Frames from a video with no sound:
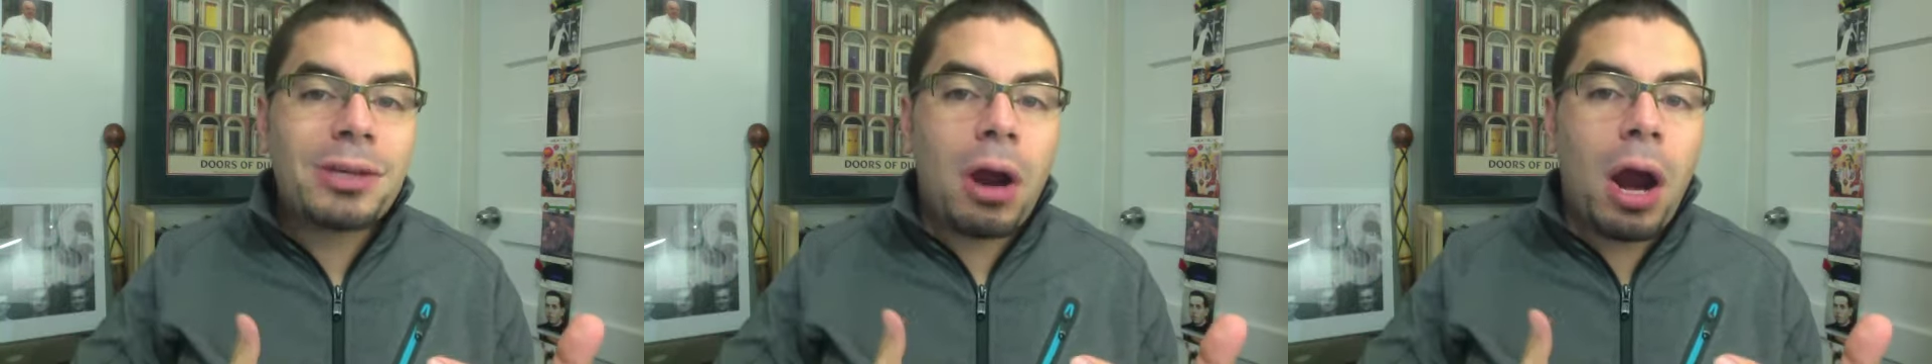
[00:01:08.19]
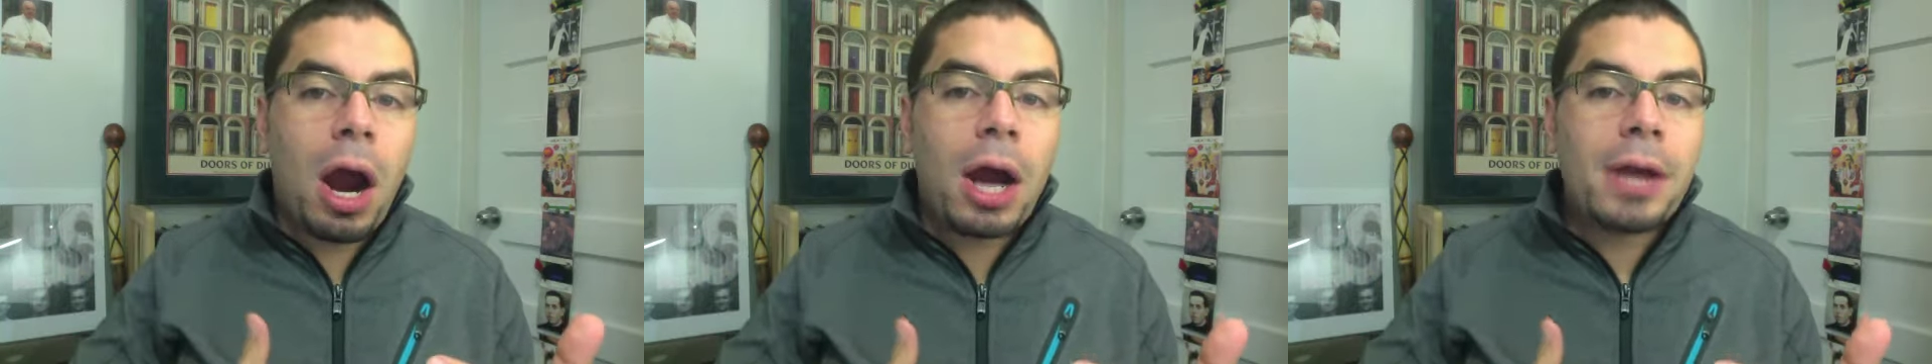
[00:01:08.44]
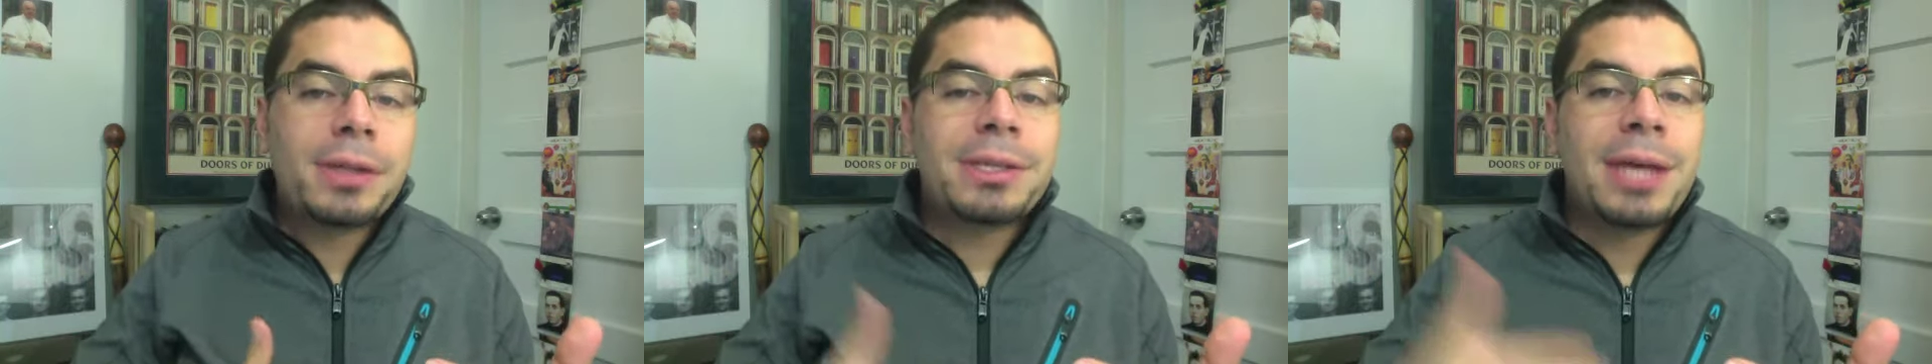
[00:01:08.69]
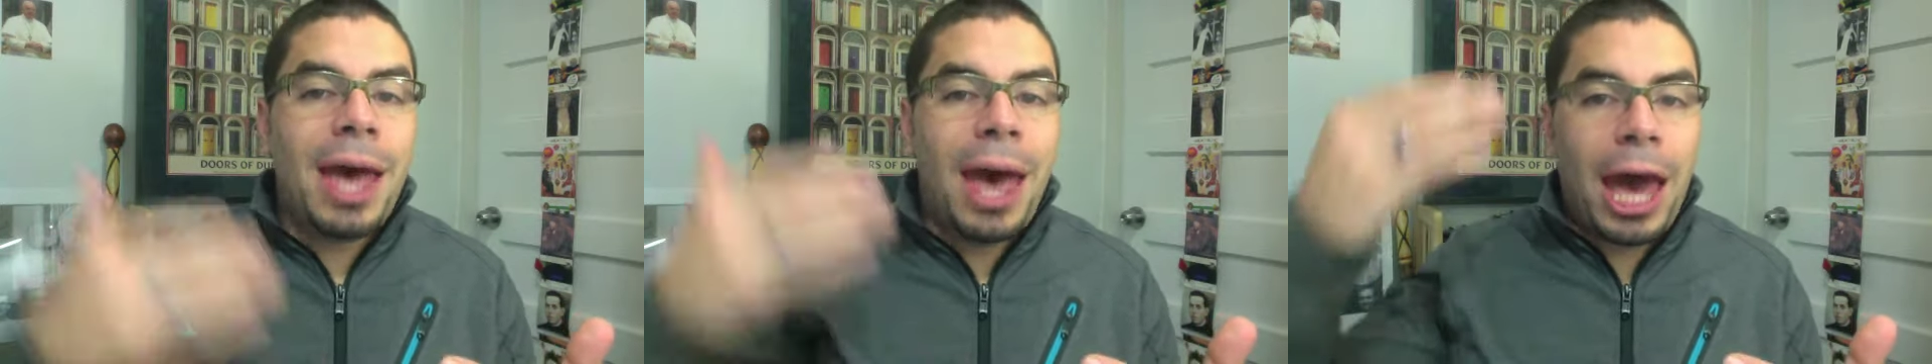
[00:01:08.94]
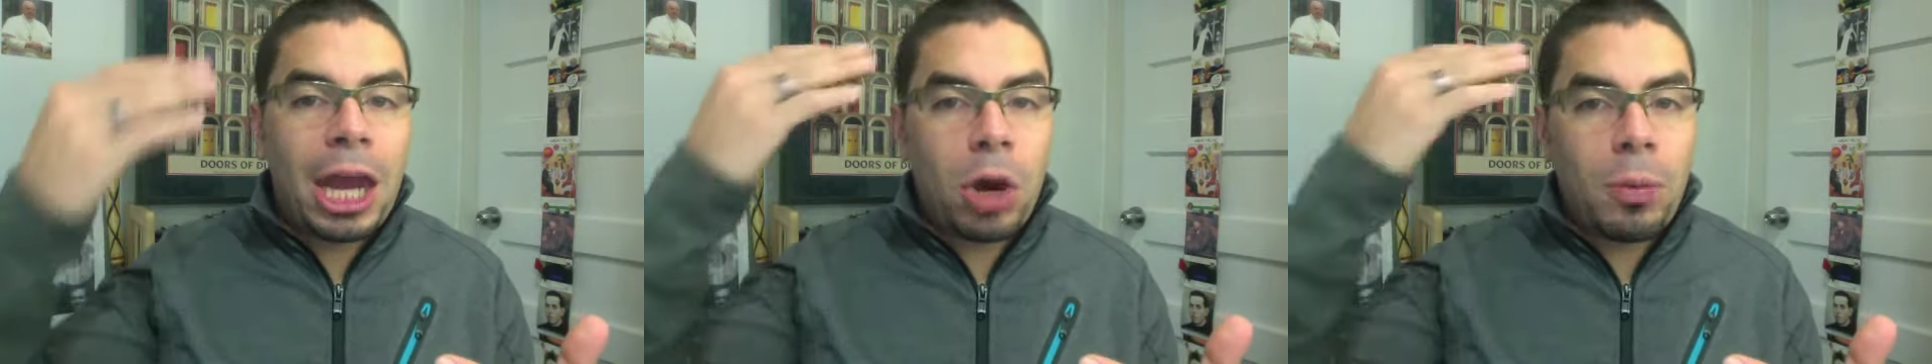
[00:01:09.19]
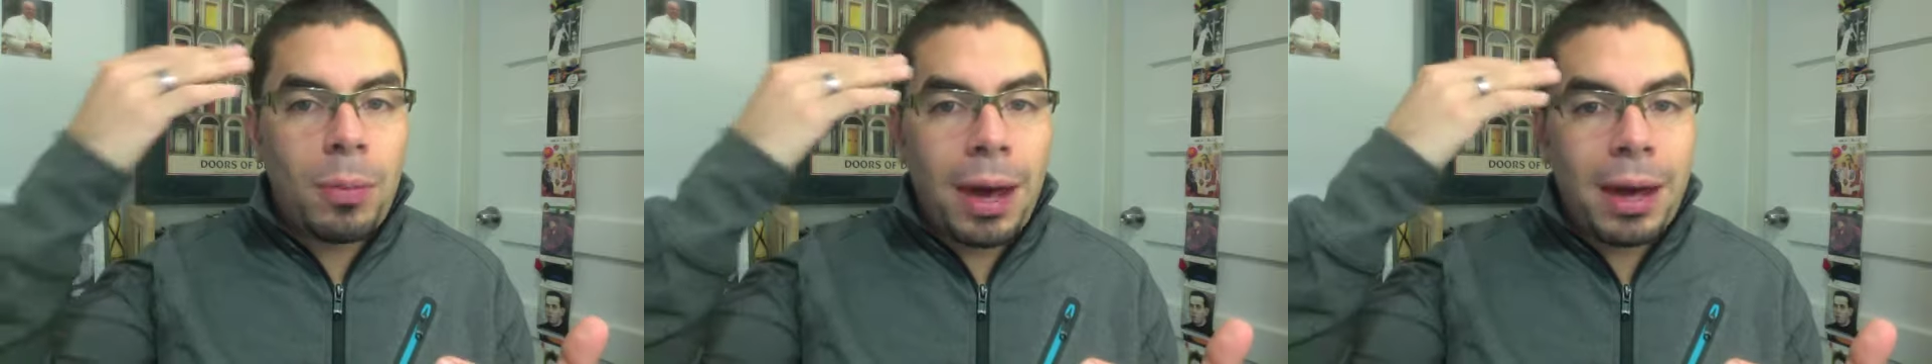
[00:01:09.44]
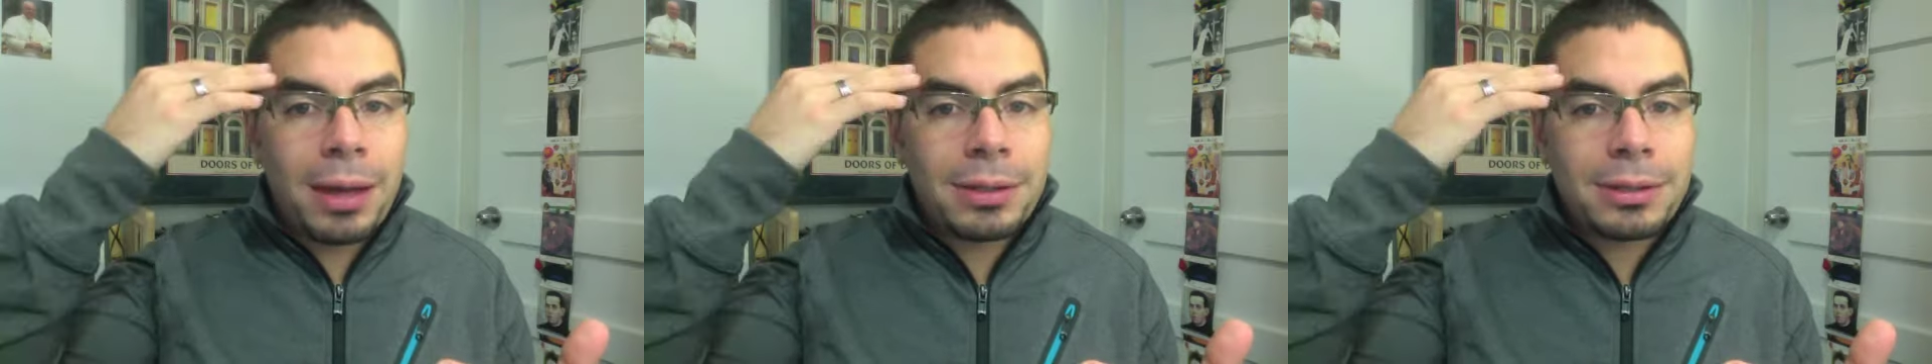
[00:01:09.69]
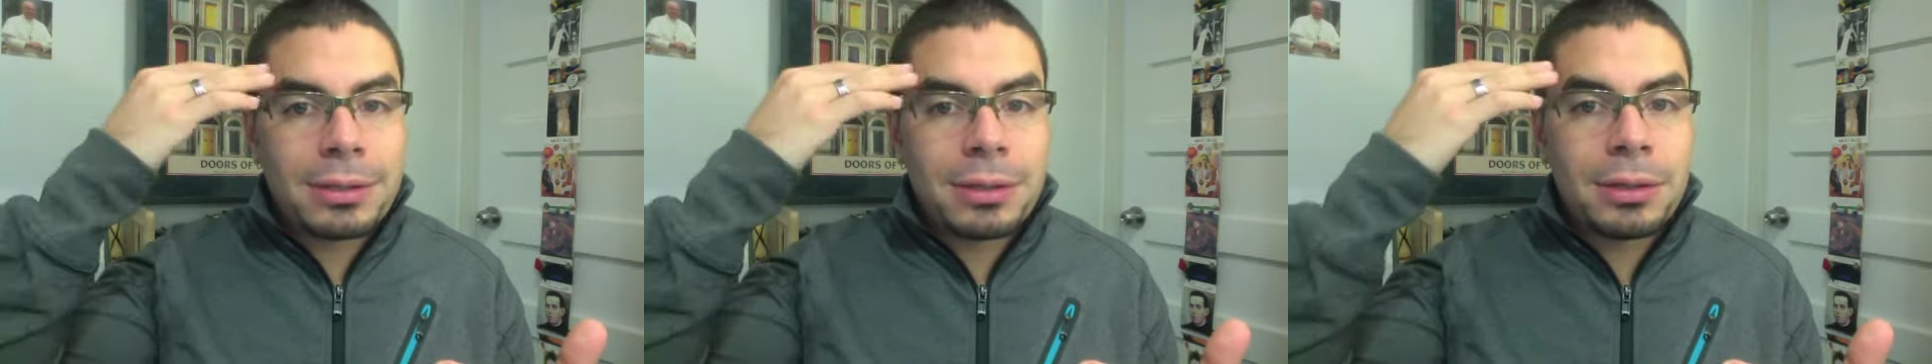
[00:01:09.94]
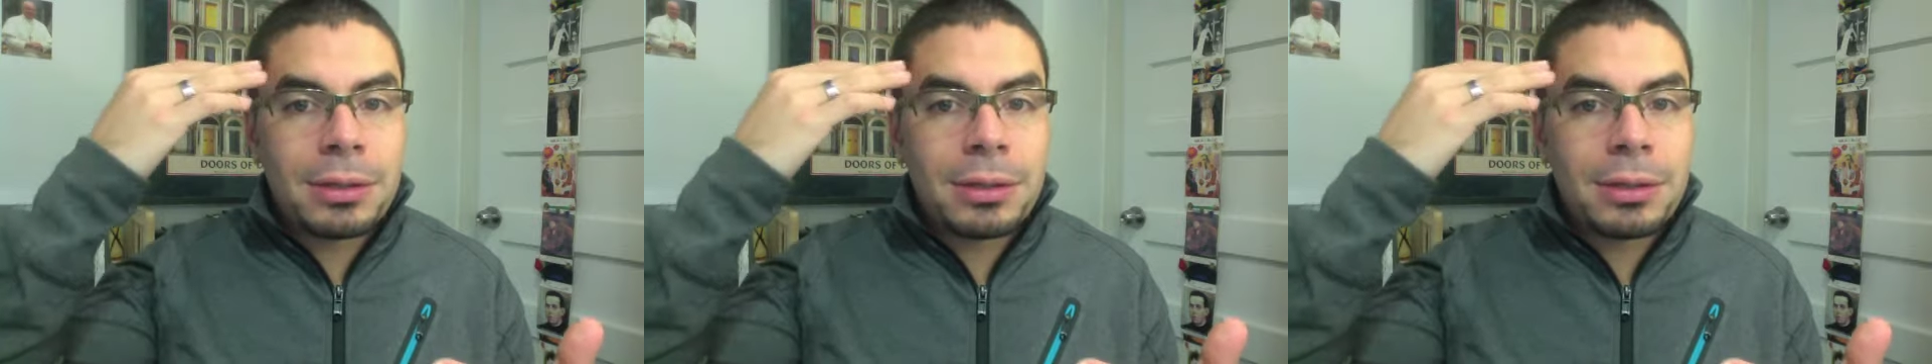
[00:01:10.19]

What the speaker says: our hearts and our minds.